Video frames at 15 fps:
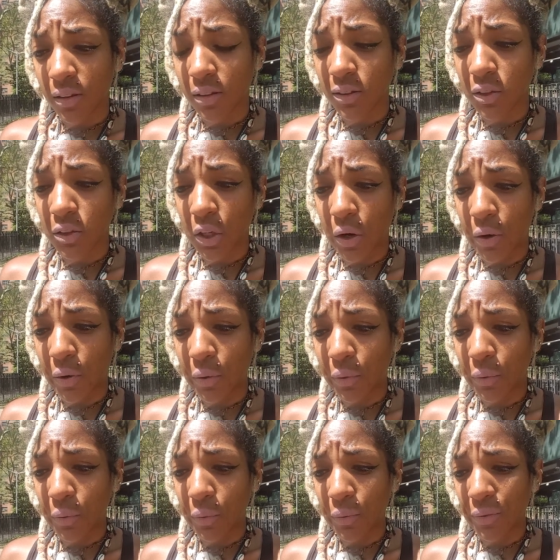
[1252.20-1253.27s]

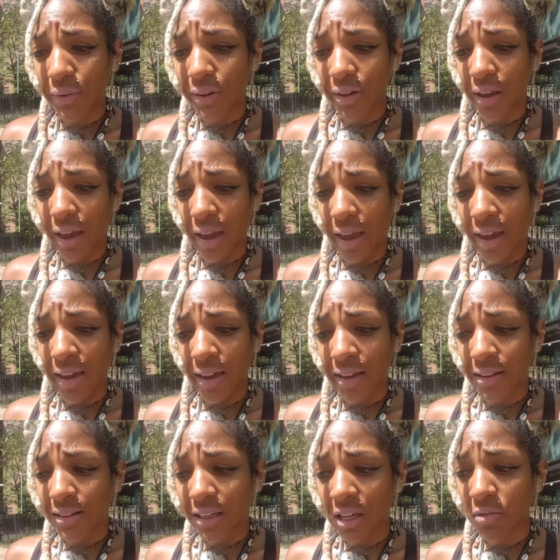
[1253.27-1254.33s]
So,
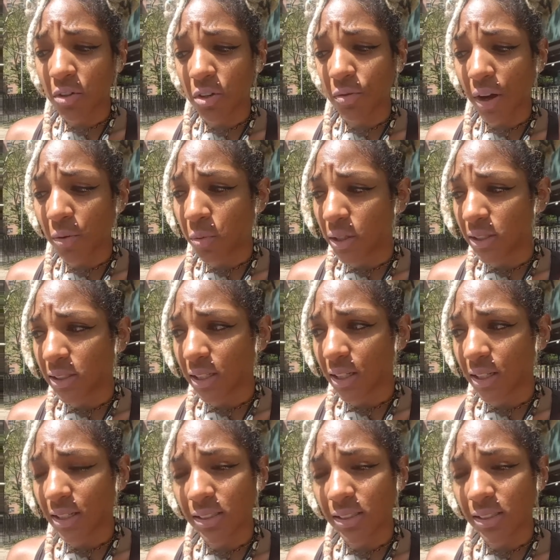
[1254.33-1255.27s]
and even if I wasn't,